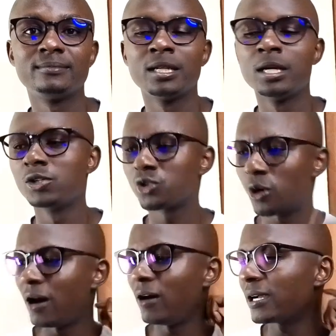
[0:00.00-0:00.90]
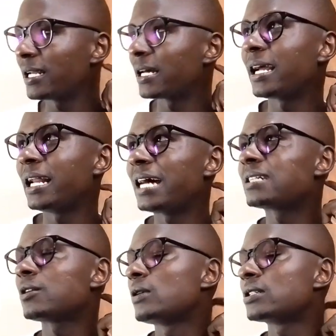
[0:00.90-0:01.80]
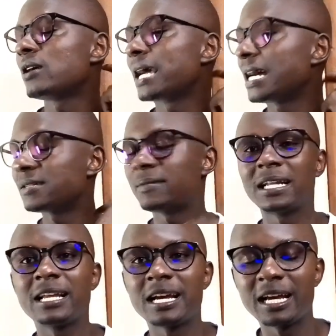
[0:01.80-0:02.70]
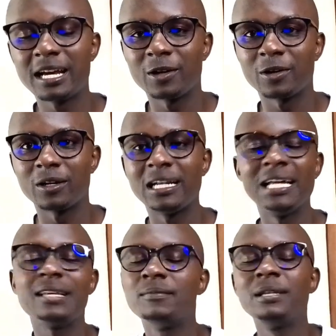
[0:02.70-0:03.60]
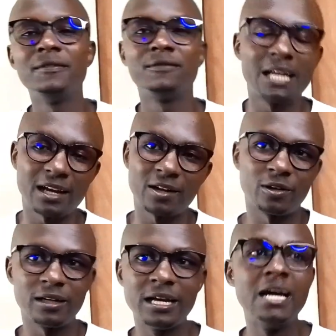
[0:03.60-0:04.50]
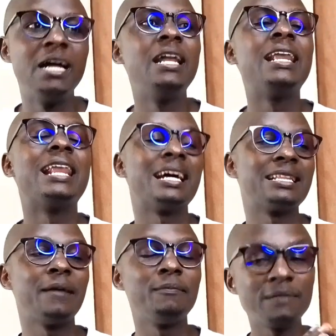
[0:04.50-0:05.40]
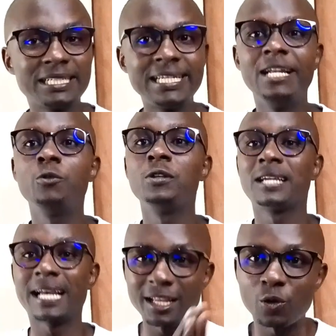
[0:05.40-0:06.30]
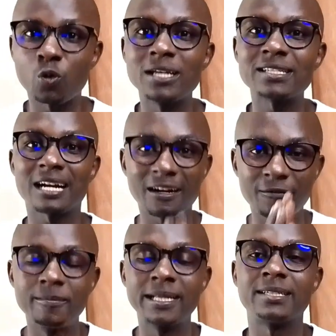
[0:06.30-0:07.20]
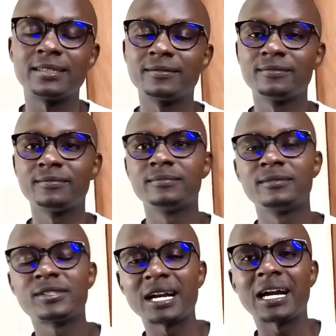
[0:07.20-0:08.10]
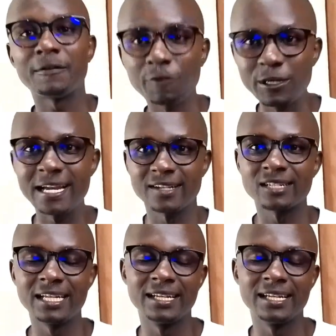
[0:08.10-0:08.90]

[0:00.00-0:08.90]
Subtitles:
So hao wakina Raila hata kwanza wangeacha manene ya dialogue. Let them leave dialogue. Let them deal with the Kenya Kwanza government sakafoniously,